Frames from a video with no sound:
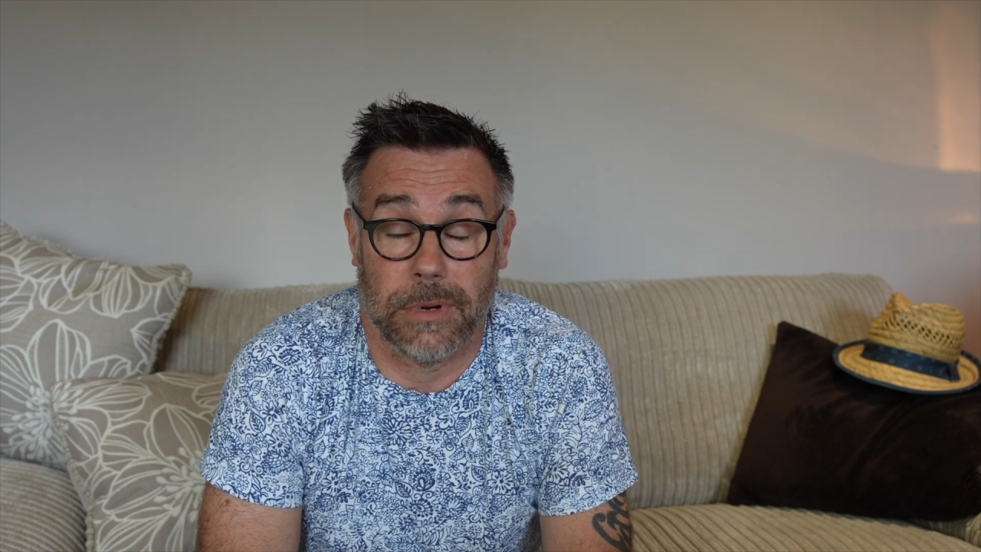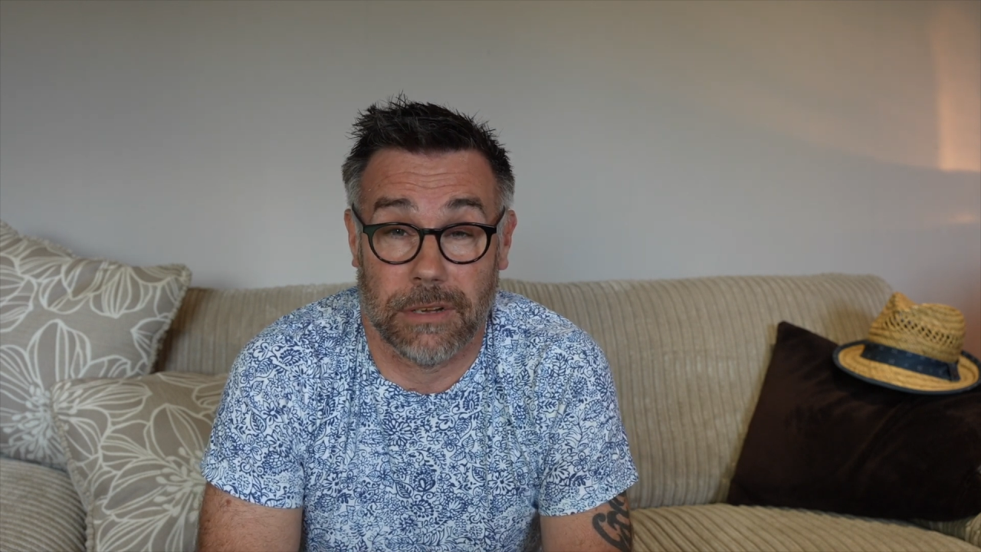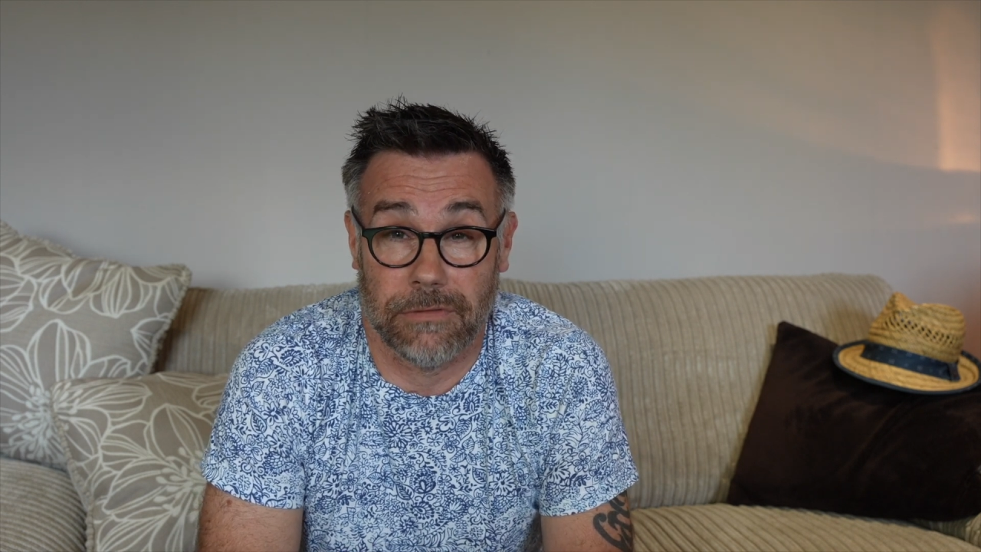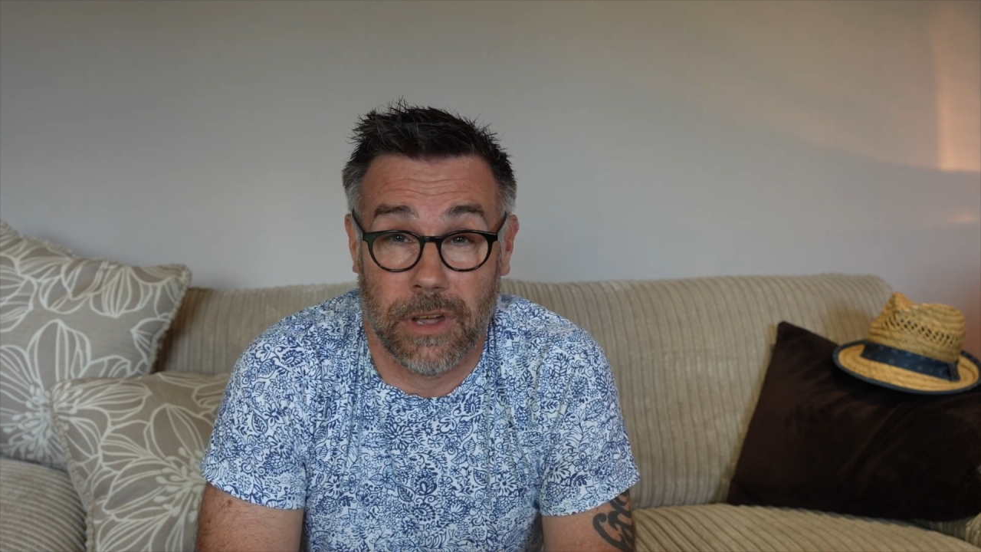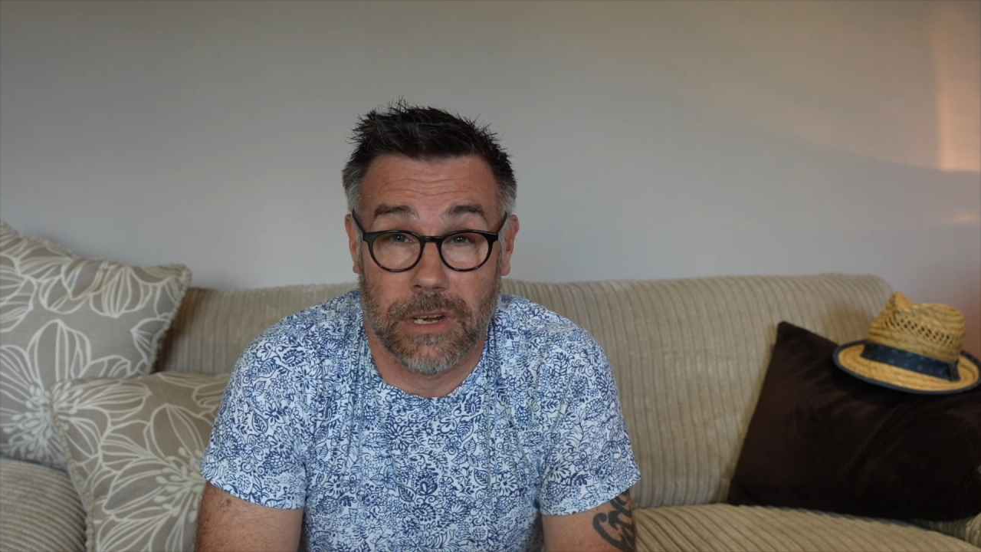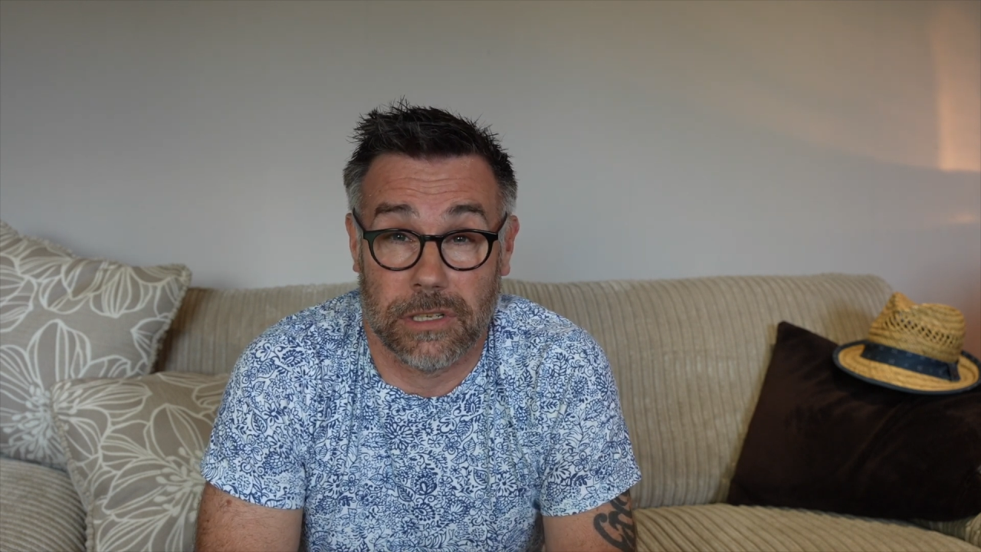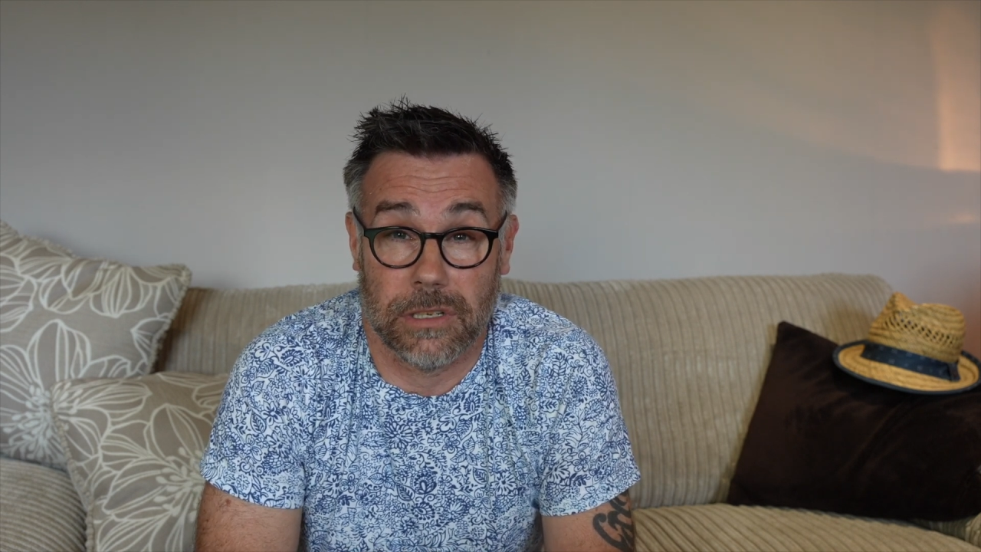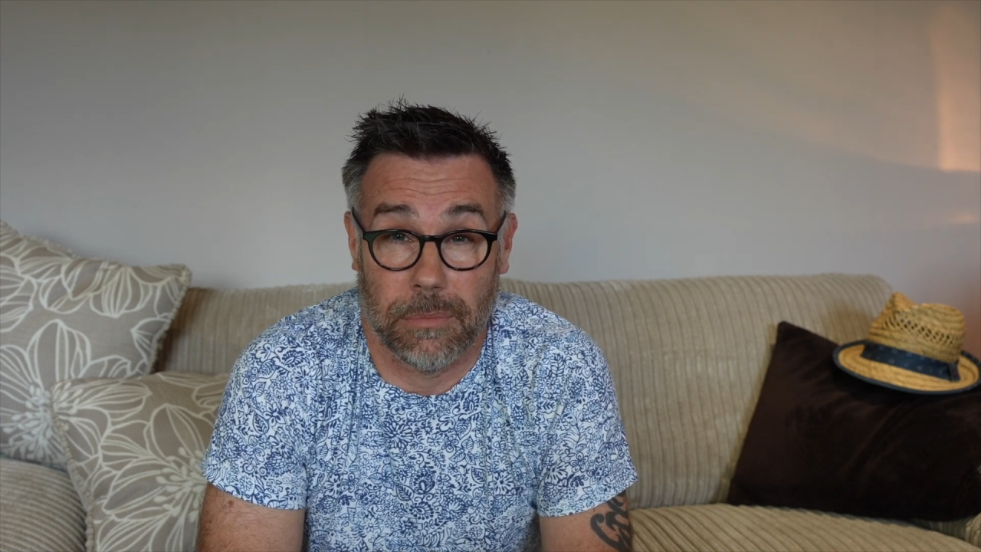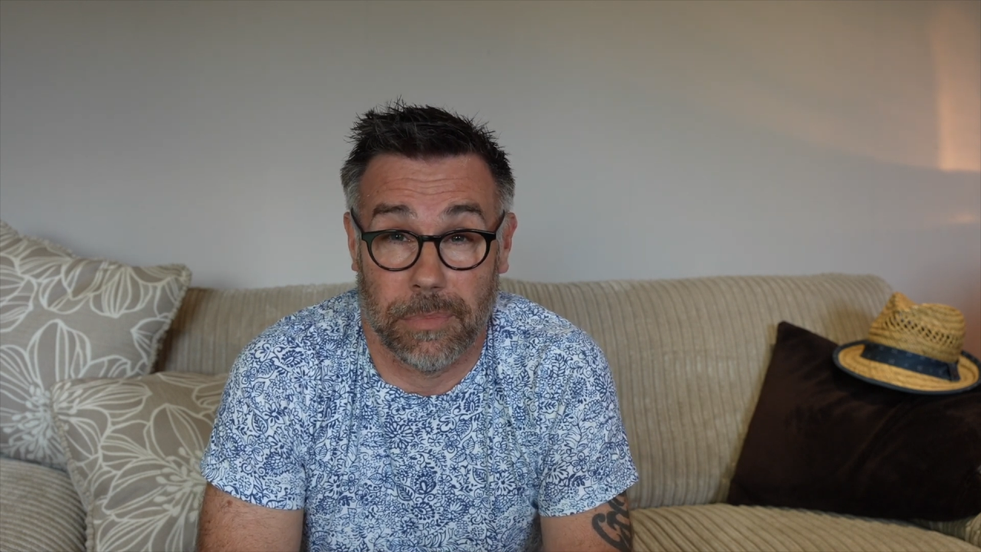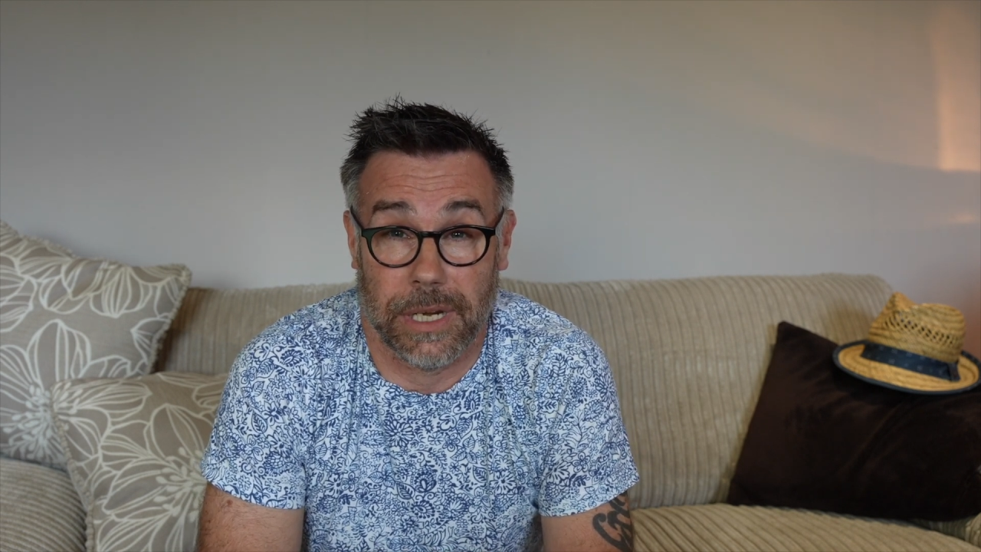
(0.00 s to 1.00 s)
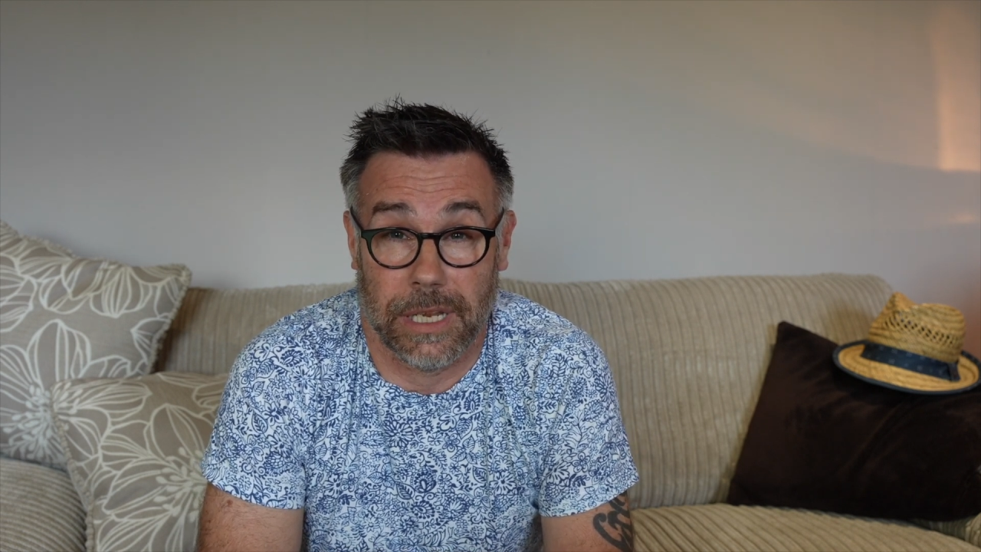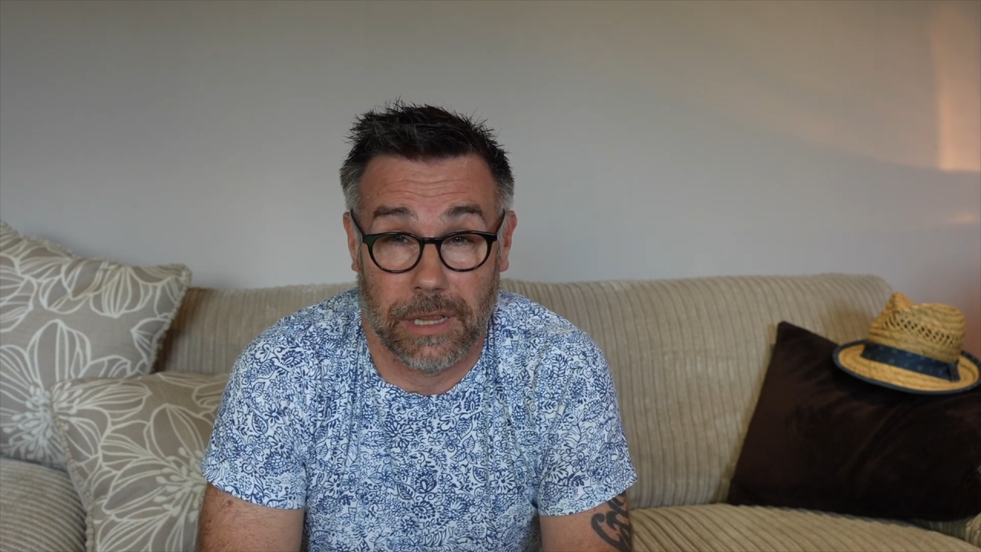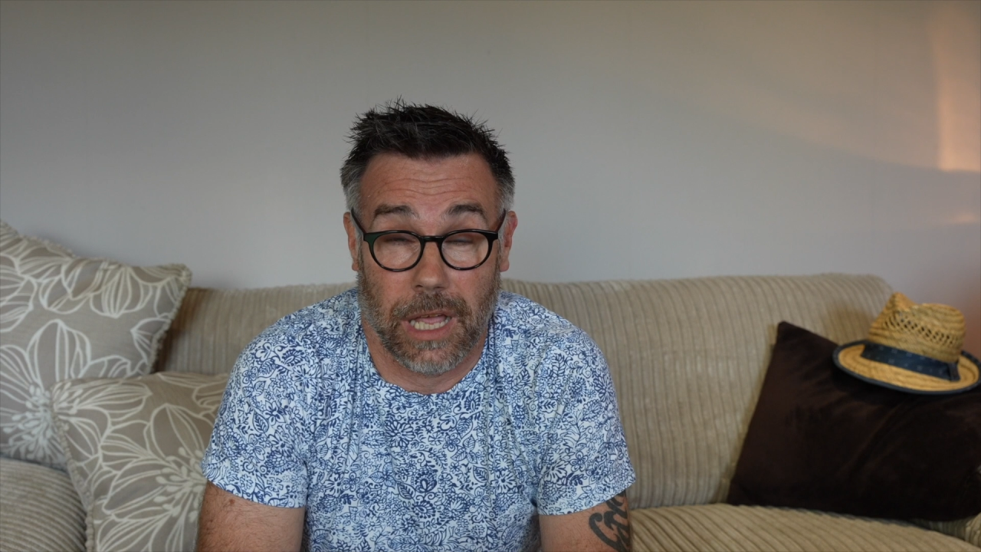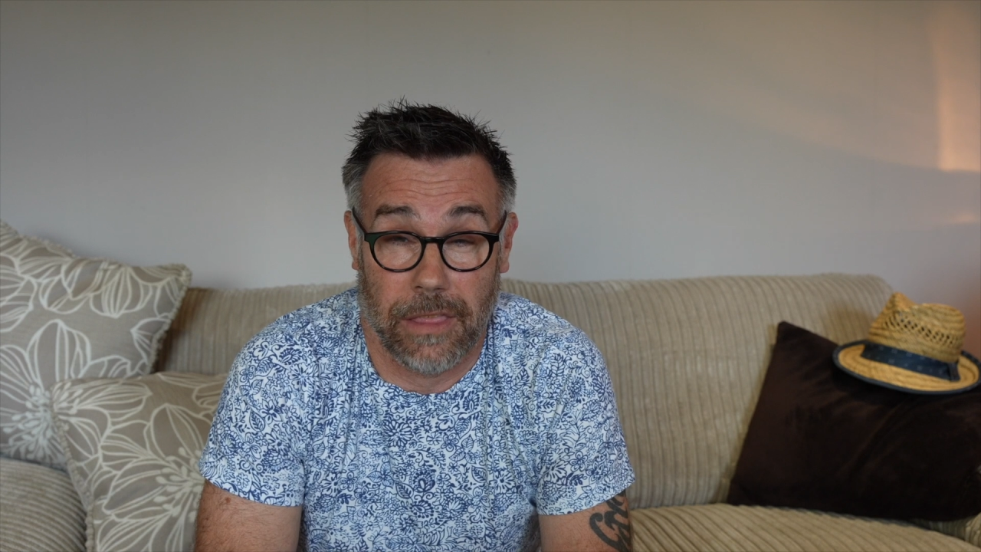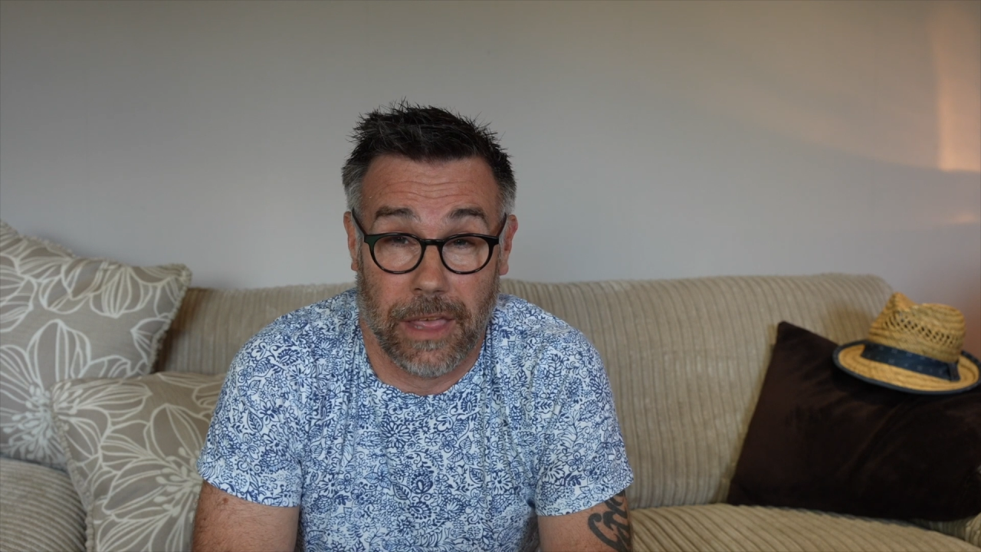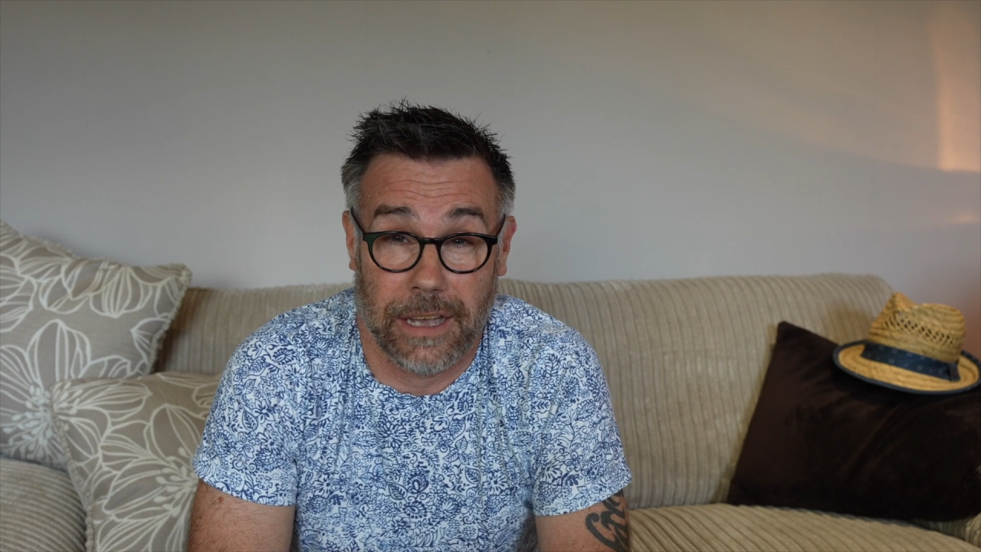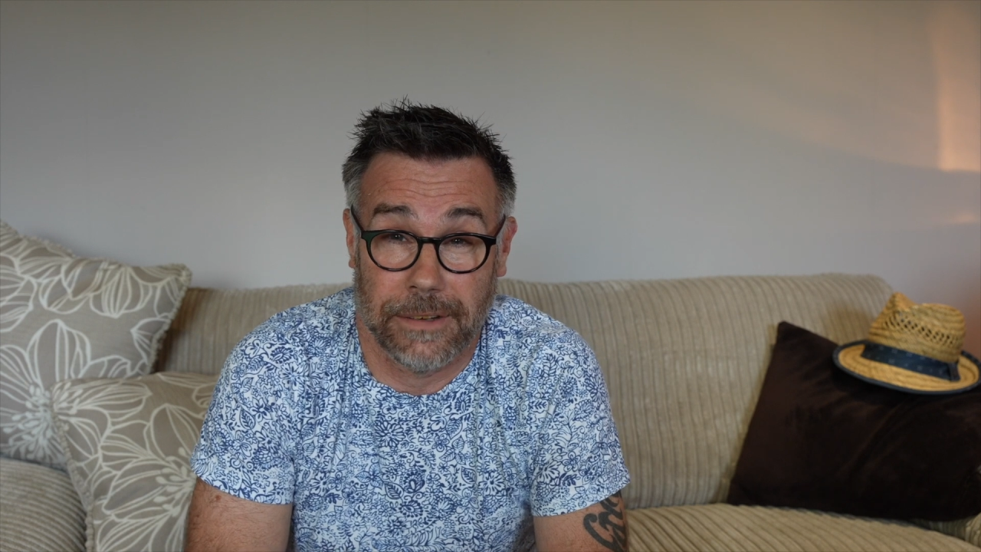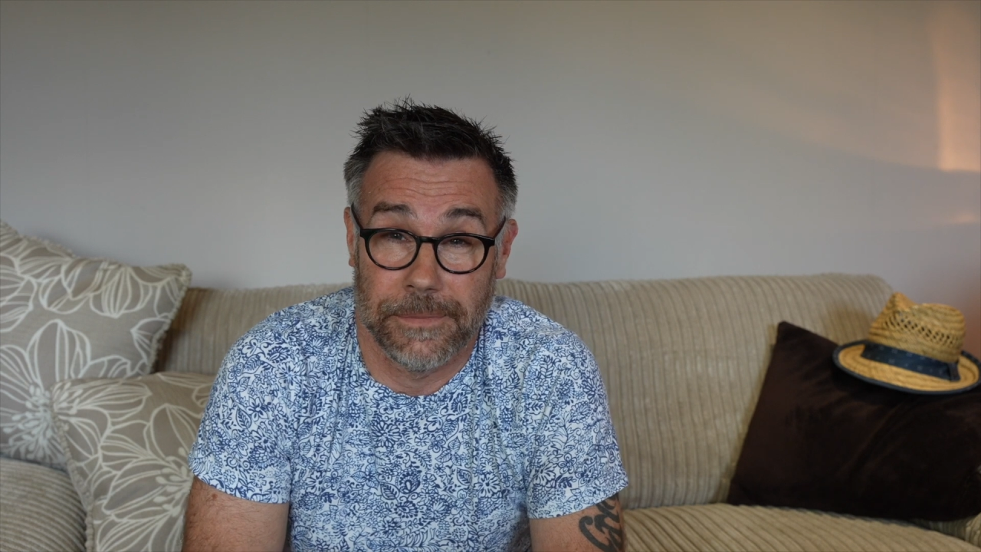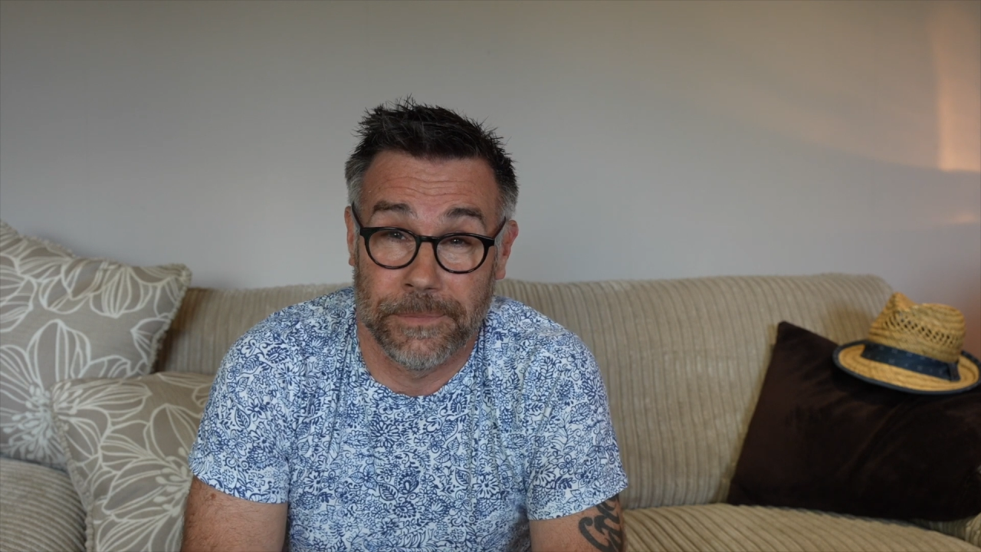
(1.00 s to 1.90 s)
a conversion company like that.